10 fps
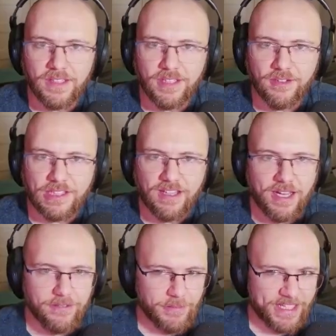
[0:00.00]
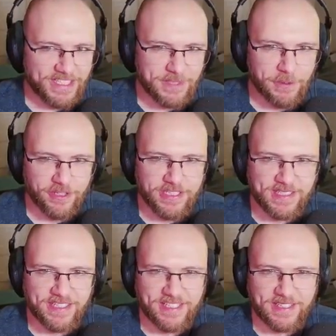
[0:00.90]
You know, a lot of my
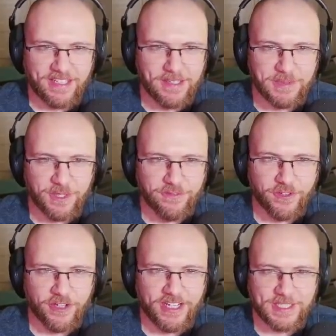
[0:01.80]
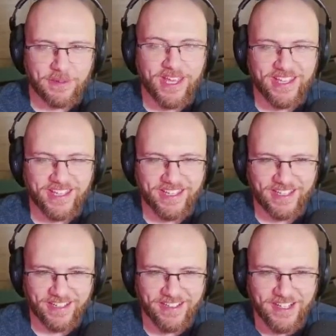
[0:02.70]
experience in this game so far has
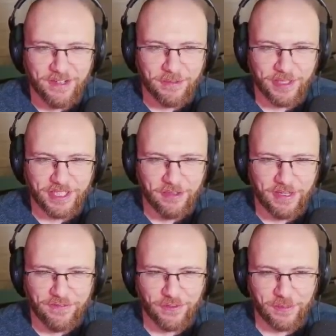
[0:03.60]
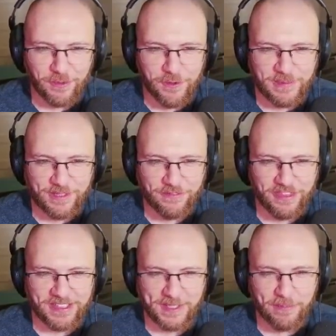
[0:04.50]
been running away from groups of
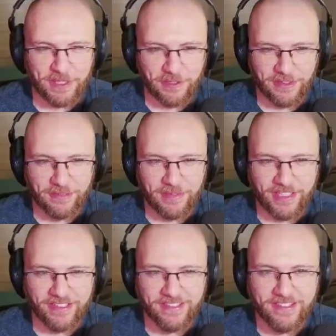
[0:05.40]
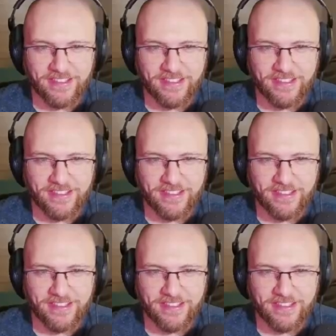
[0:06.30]
things bigger than me.